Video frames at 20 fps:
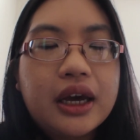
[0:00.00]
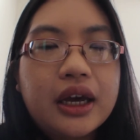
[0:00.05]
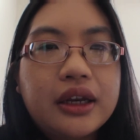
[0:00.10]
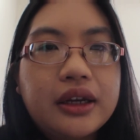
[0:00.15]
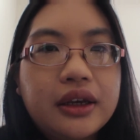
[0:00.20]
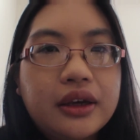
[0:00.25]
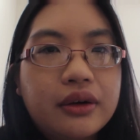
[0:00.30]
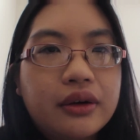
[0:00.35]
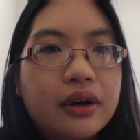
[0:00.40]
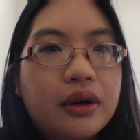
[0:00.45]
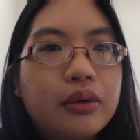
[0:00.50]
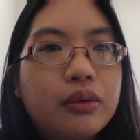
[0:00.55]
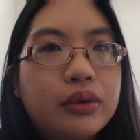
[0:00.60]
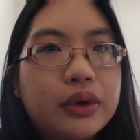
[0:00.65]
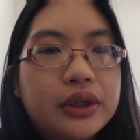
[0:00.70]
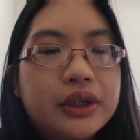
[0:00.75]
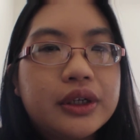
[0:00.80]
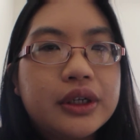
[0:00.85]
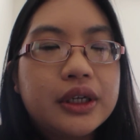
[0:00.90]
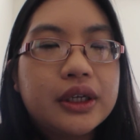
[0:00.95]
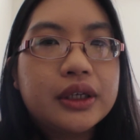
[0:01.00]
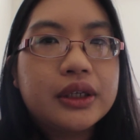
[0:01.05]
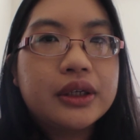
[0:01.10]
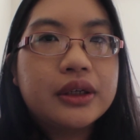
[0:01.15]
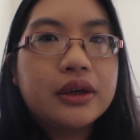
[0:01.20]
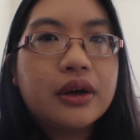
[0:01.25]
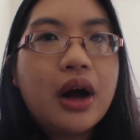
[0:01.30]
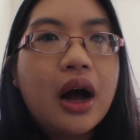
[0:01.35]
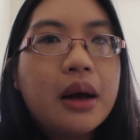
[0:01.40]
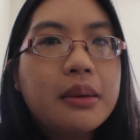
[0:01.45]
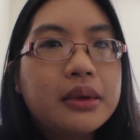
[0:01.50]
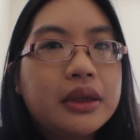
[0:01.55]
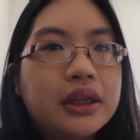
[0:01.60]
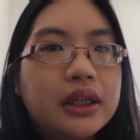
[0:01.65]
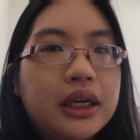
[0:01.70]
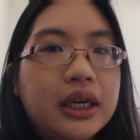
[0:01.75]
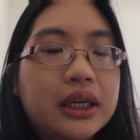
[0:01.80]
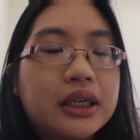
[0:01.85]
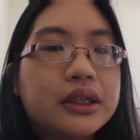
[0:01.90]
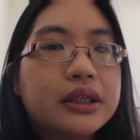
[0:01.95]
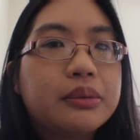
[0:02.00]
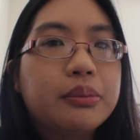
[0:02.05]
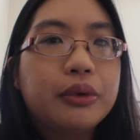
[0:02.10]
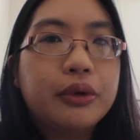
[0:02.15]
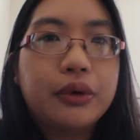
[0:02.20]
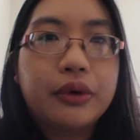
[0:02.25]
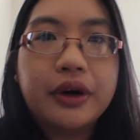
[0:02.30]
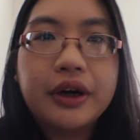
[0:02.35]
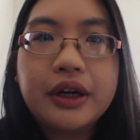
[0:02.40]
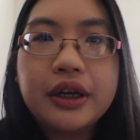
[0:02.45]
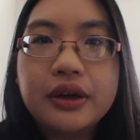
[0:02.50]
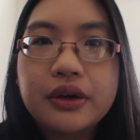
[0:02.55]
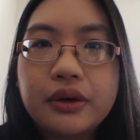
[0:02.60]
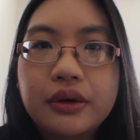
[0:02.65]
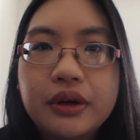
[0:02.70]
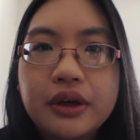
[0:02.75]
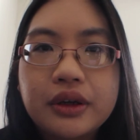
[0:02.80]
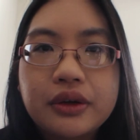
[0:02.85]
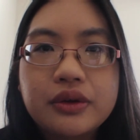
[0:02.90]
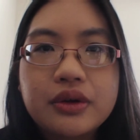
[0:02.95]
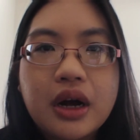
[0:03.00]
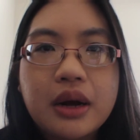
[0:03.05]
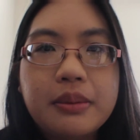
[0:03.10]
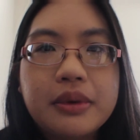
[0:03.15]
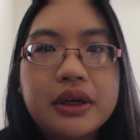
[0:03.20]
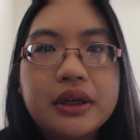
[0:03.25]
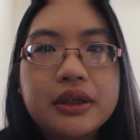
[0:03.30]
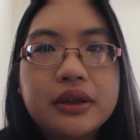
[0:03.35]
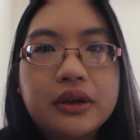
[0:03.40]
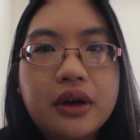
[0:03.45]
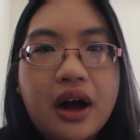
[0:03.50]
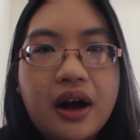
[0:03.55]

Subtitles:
an era which is commonly explored in Korean dramas.